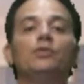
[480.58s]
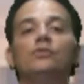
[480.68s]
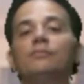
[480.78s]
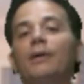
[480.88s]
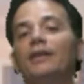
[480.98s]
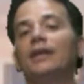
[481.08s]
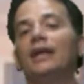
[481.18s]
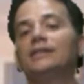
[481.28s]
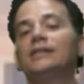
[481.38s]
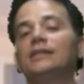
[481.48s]
abused by the
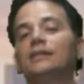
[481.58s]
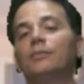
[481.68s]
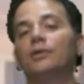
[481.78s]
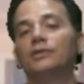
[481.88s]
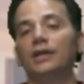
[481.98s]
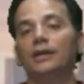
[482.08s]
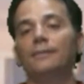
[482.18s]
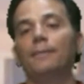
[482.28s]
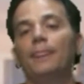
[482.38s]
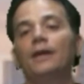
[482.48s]
18th
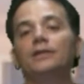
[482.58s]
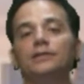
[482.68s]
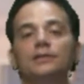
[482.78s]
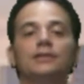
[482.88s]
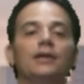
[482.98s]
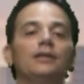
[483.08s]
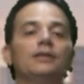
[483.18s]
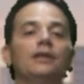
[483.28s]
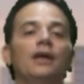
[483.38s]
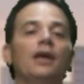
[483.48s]
birthday, she said.
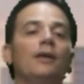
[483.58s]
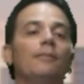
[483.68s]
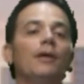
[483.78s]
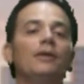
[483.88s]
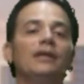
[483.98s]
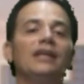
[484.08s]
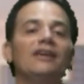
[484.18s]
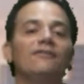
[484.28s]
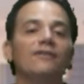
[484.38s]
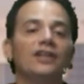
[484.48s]
Merryn
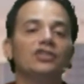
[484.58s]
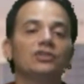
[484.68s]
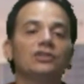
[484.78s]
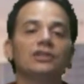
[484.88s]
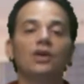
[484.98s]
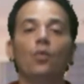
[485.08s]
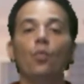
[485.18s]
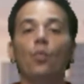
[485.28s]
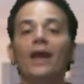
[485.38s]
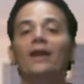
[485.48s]
eventually
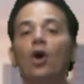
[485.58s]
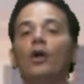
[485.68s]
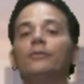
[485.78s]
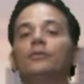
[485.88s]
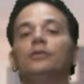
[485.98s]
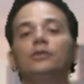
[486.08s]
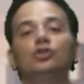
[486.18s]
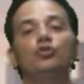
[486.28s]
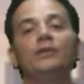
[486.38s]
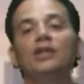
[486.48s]
went on
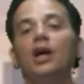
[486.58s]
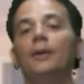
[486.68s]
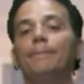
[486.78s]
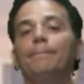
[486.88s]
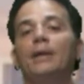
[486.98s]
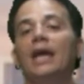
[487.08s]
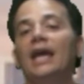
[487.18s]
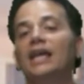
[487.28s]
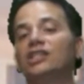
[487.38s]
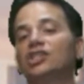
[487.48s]
to become
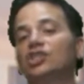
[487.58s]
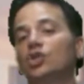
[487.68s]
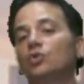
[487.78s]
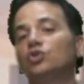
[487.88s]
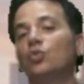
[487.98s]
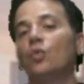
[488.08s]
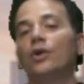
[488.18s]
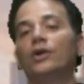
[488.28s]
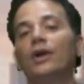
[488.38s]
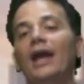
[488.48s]
a social
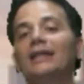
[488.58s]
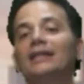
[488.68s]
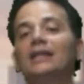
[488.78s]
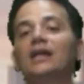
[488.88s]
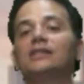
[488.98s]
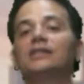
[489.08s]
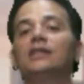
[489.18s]
worker at the